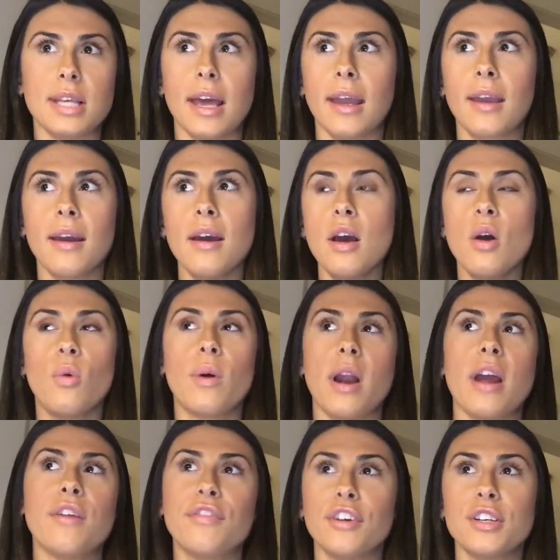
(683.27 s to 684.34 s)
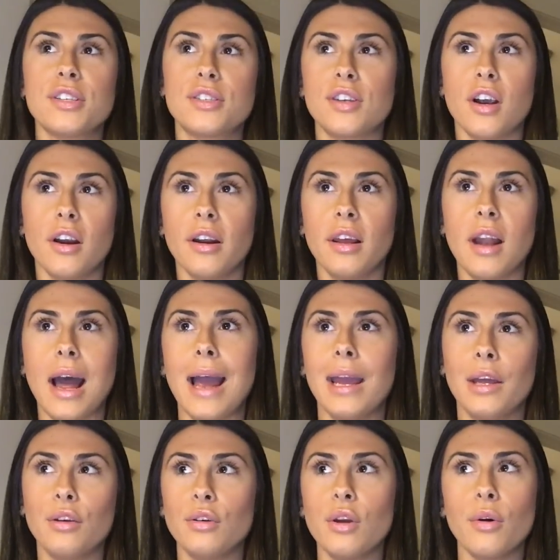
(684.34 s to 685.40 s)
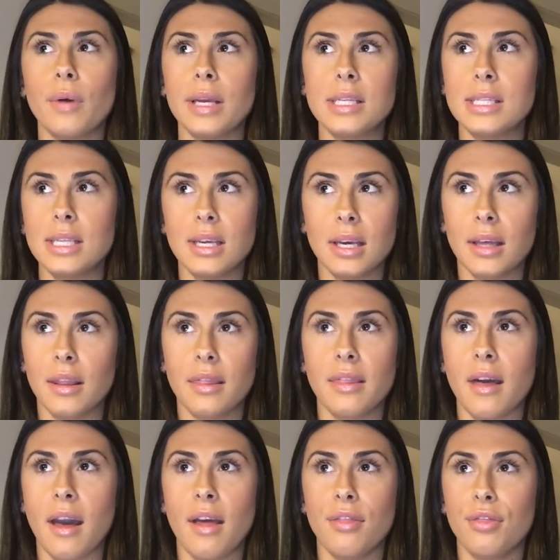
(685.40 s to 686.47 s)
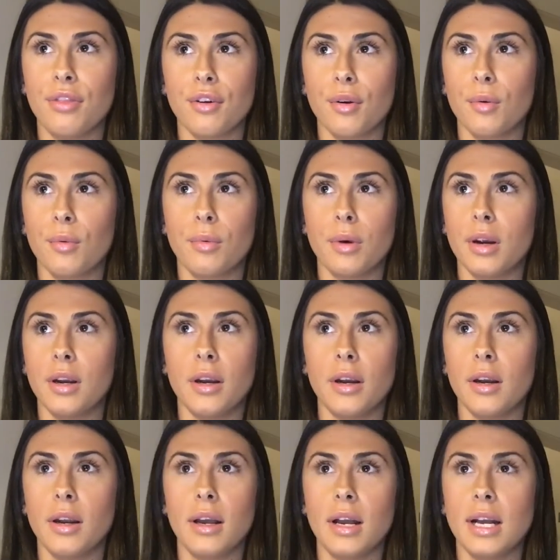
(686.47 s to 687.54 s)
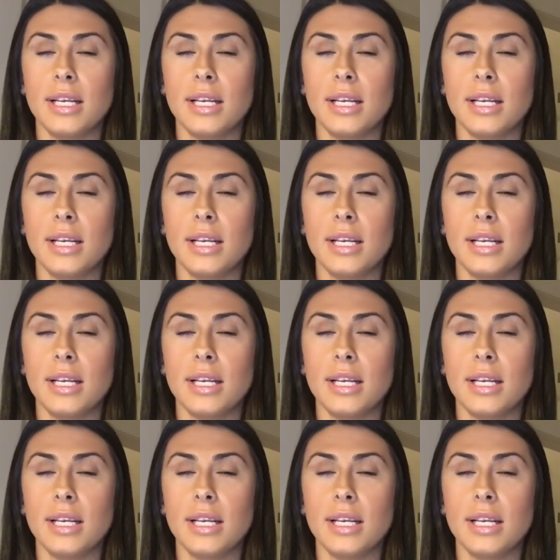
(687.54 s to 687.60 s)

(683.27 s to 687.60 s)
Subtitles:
Like when I first started, I had no idea that there were